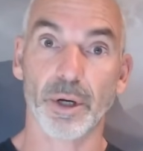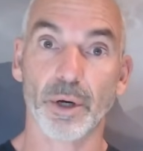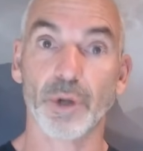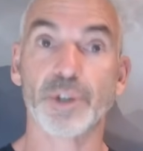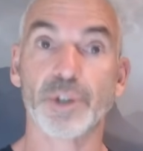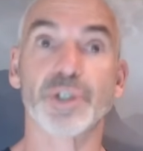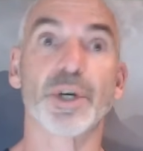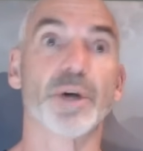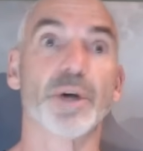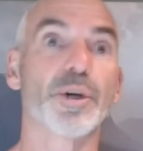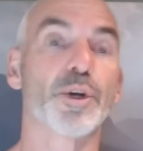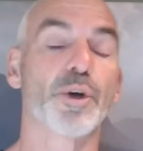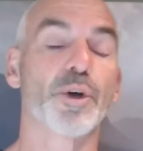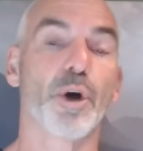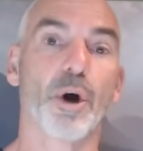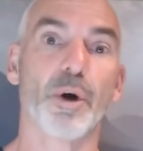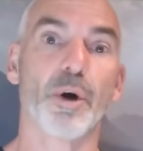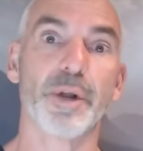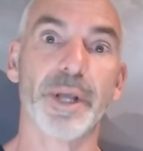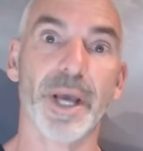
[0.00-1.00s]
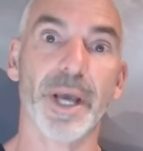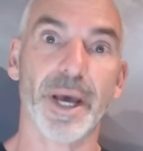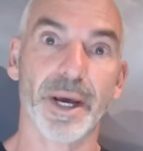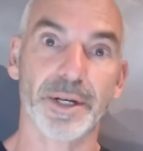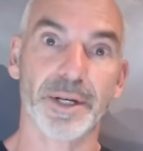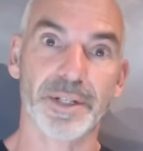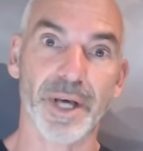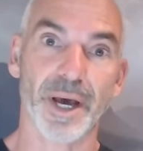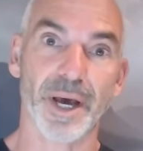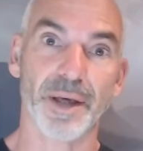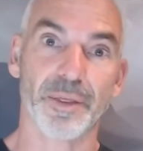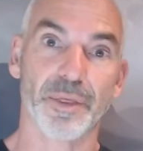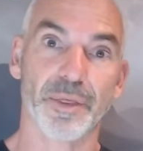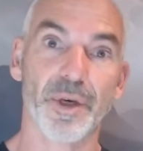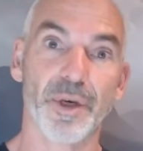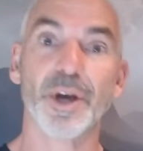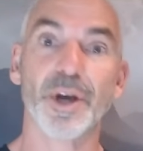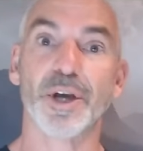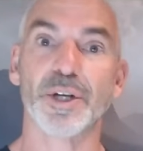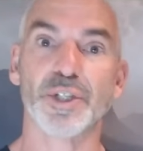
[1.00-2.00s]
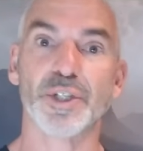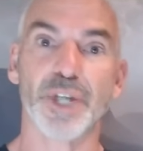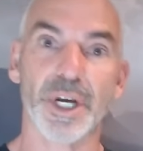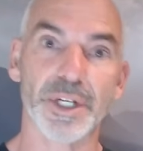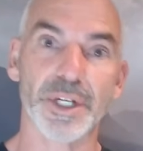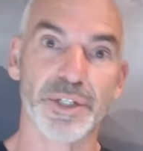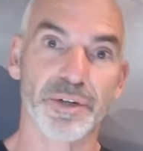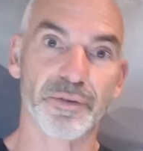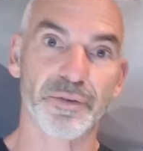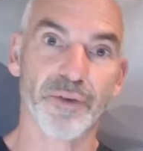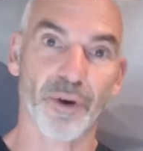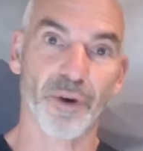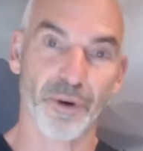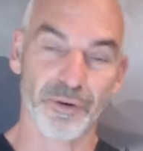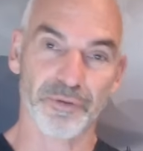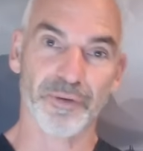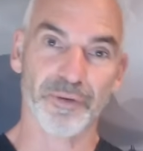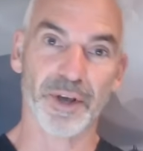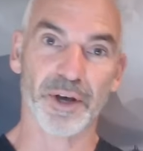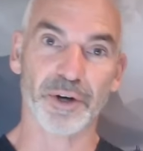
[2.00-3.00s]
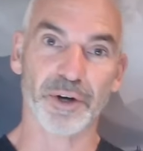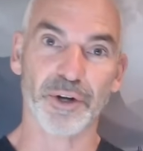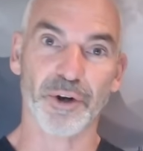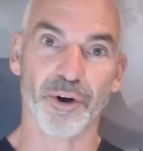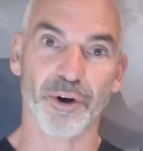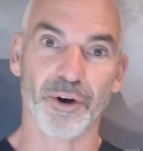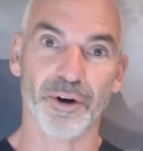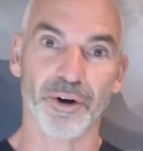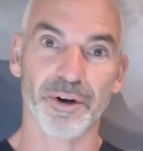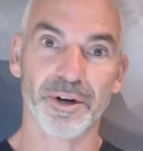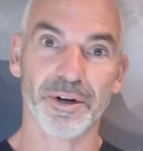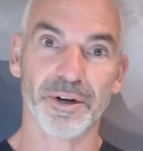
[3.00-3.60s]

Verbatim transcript: sudden cardiac death, congestive heart failure?